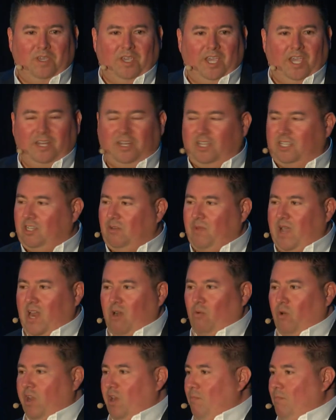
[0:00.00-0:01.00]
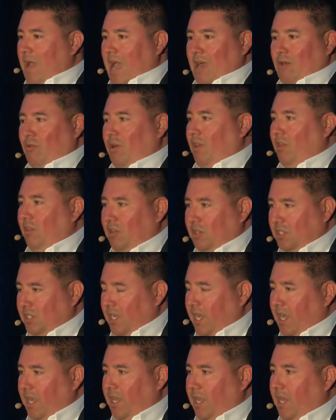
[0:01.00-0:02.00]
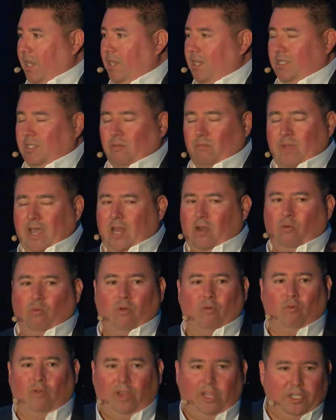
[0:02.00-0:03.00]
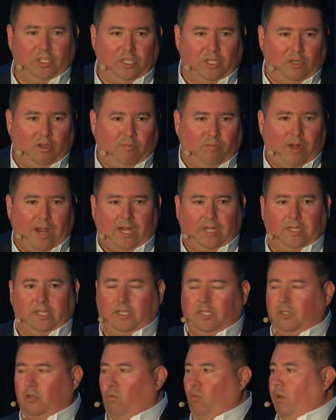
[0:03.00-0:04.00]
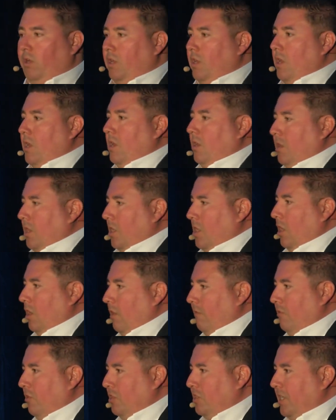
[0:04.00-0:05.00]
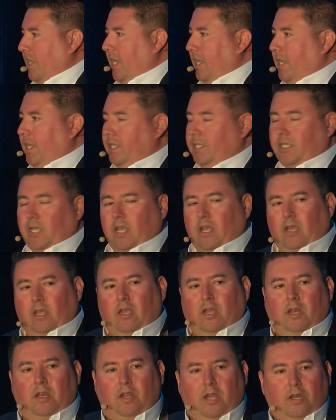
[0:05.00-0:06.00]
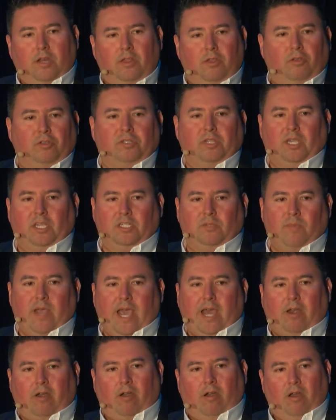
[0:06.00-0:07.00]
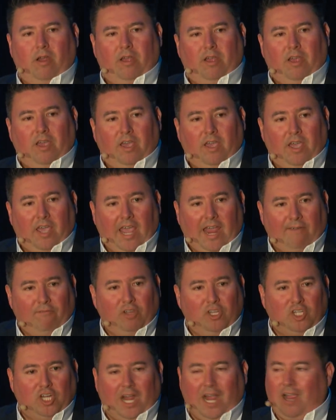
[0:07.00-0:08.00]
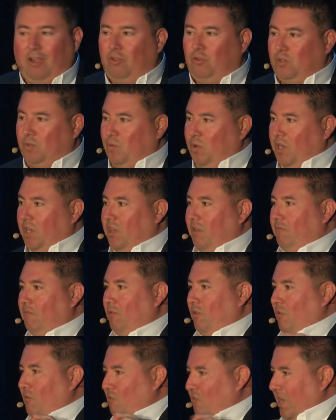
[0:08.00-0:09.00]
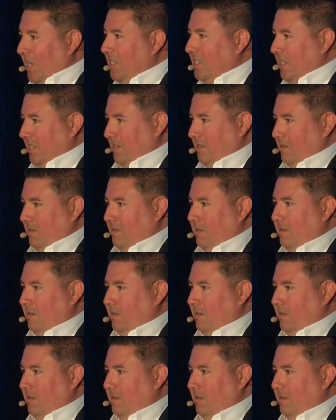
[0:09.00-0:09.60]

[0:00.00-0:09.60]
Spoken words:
It doesn't matter what your background looks like. It doesn't matter what religion you practice or what the color of your skin is. None of those things matter. Every child was put in there for a reason.